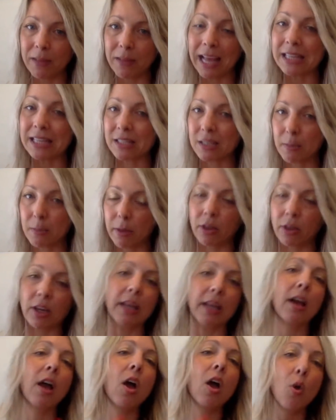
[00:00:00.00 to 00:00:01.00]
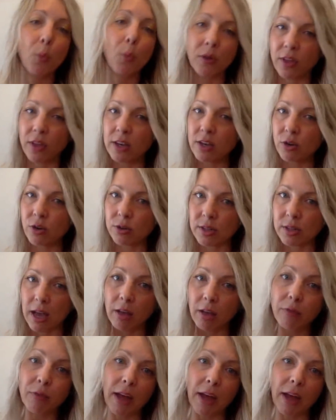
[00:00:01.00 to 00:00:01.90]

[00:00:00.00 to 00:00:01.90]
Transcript: and stability within yourself.